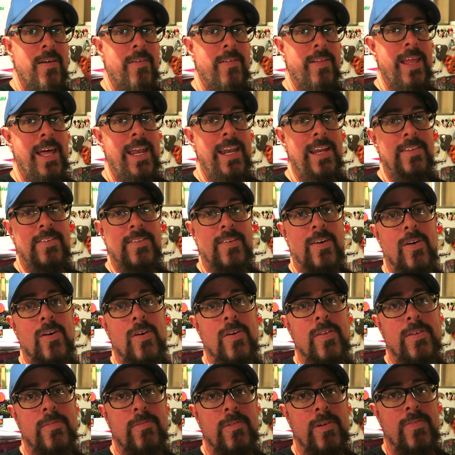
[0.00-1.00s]
Well, that is
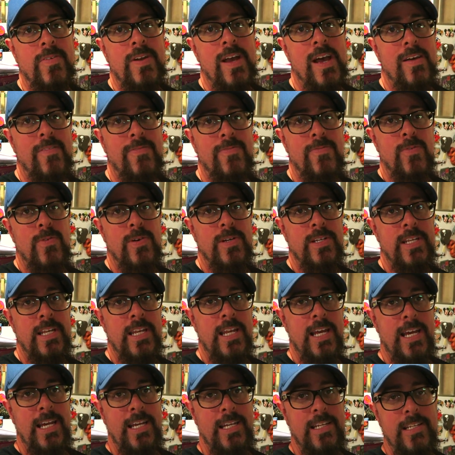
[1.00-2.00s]
all that we've got for
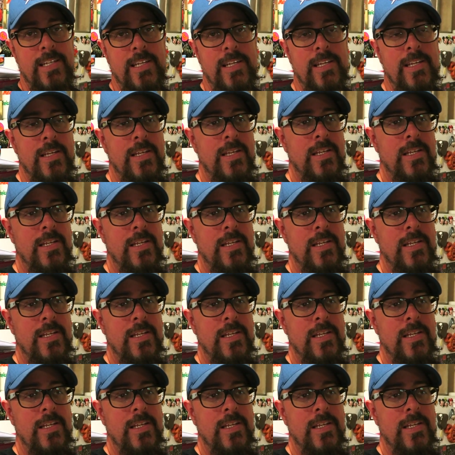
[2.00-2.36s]
tonight.